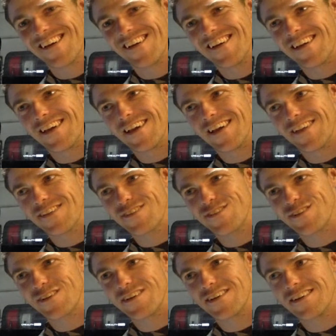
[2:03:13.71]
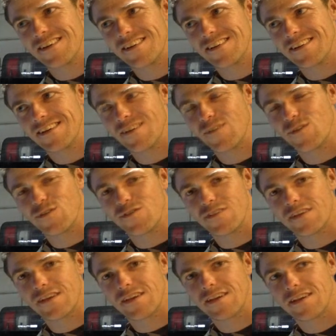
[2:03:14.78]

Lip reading: Yeah, I think so. Yeah, it was. Yeah.